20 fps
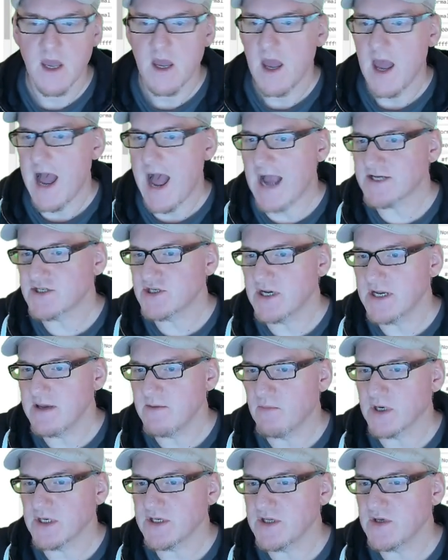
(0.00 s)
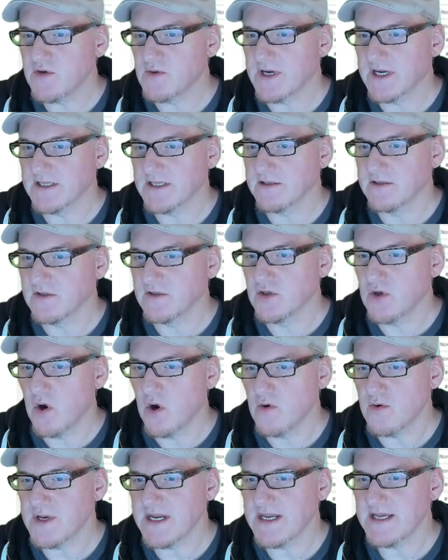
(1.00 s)
Actually, what you can
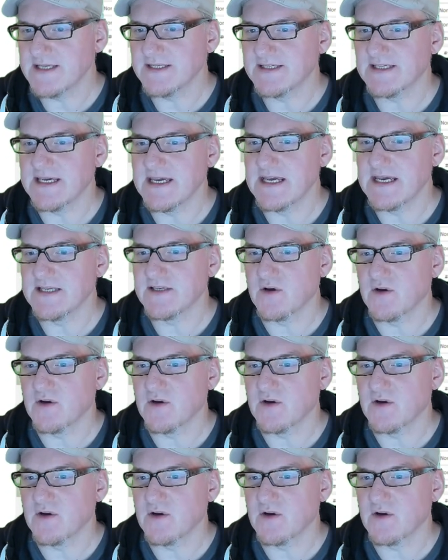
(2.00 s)
notice is